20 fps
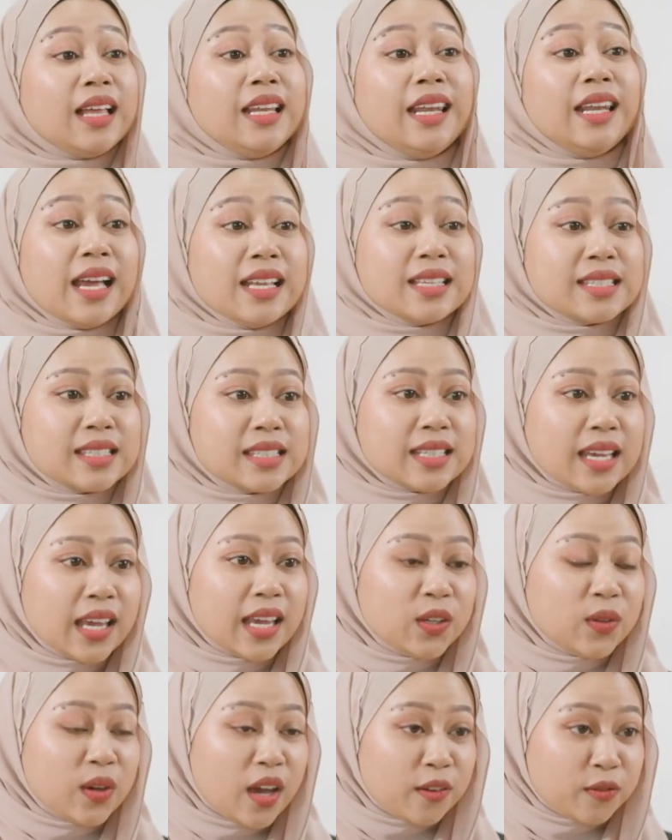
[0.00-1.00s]
Let's
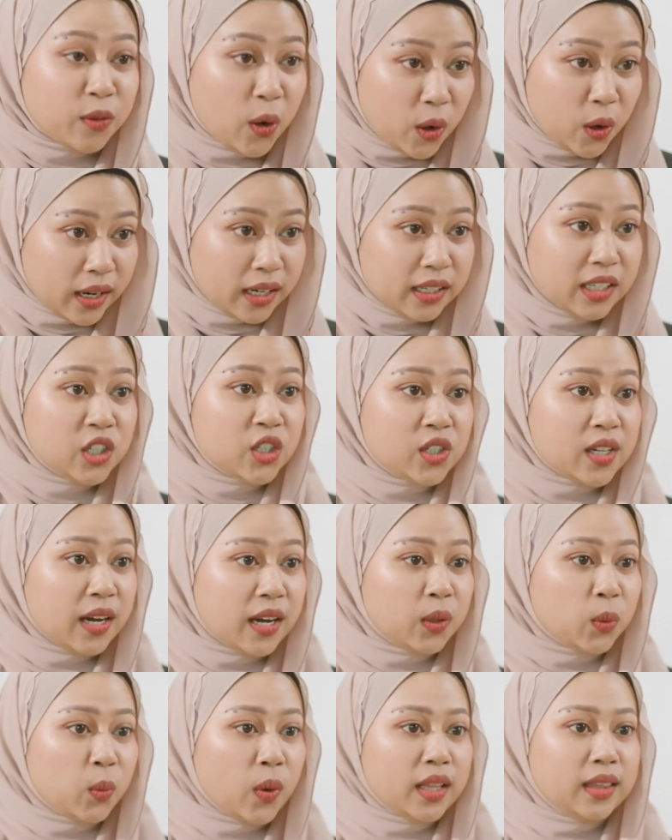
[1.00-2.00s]
say you have already
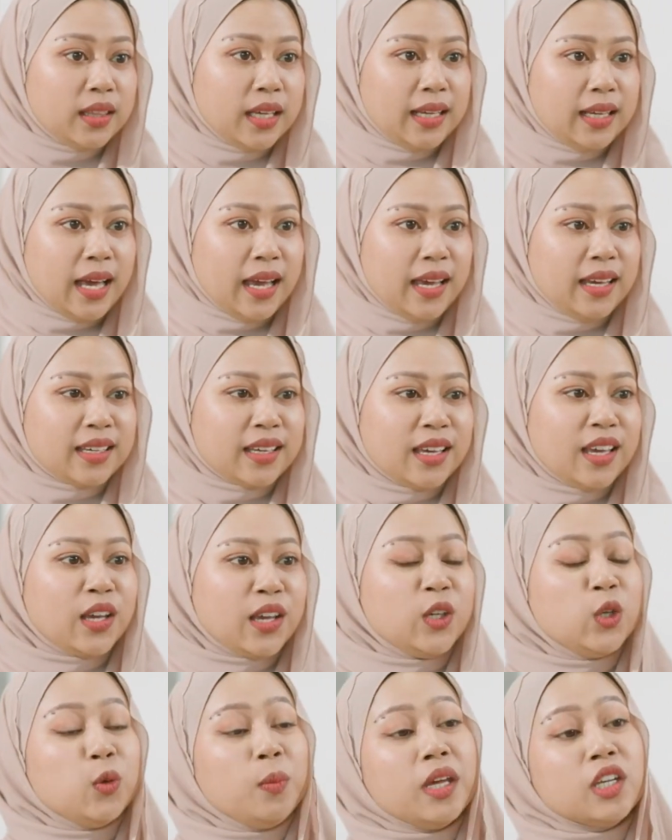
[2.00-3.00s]
shared what they like.
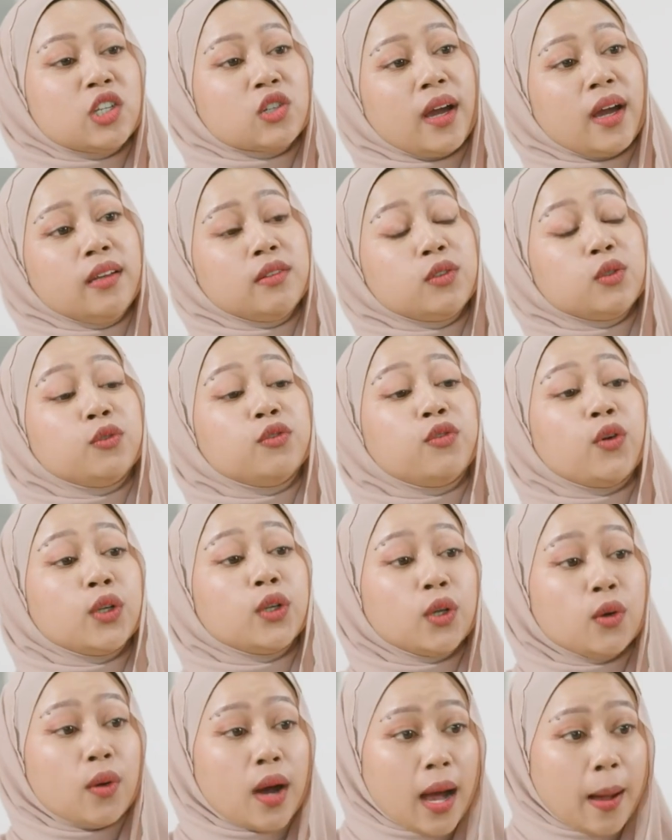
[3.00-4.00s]
You may try to
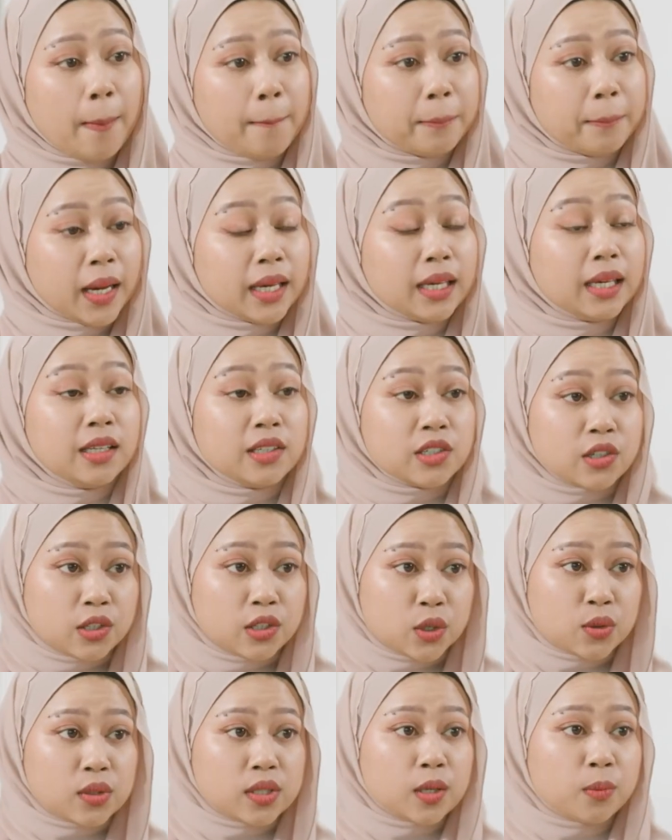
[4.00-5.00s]
follow up by
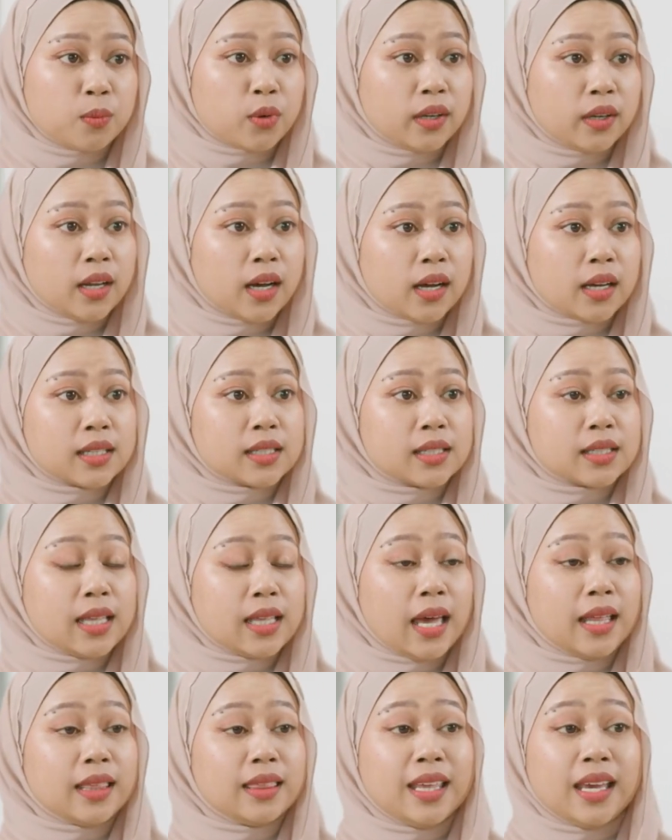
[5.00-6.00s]
introducing products
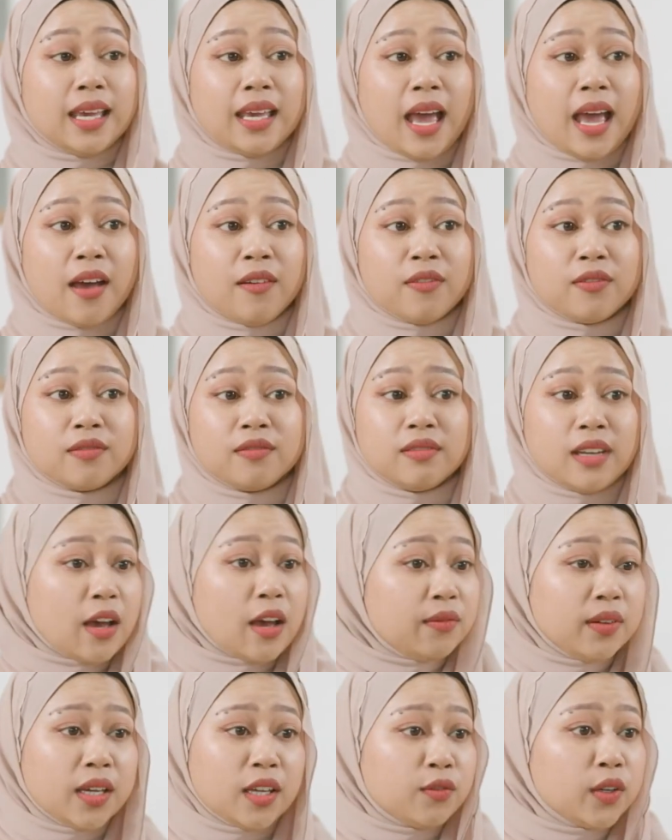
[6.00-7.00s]
that they have
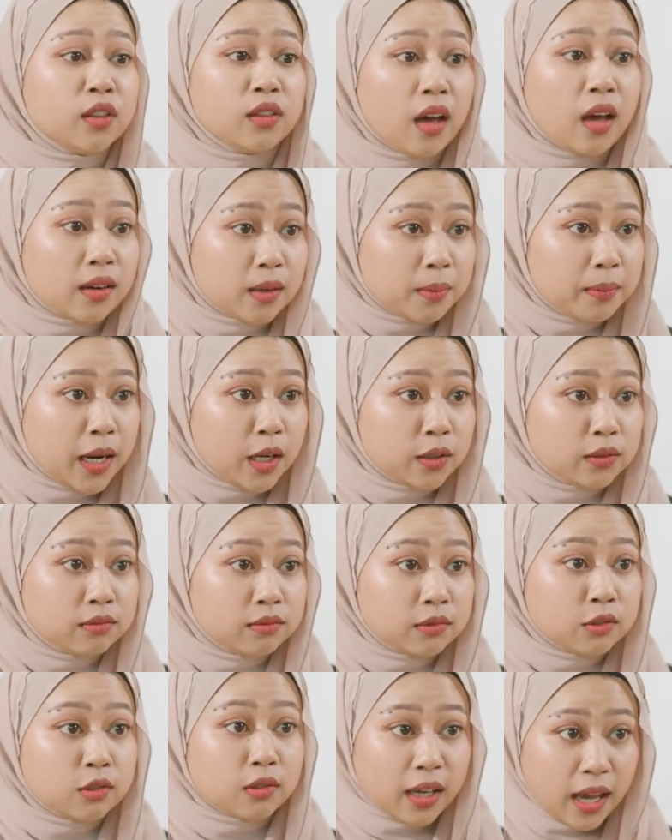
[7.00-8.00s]
never even thought
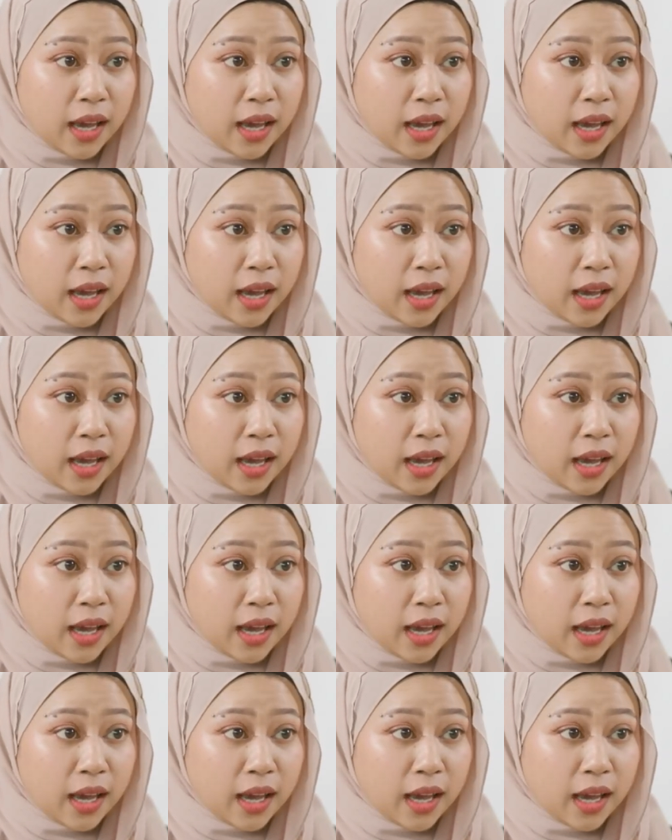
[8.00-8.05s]
about to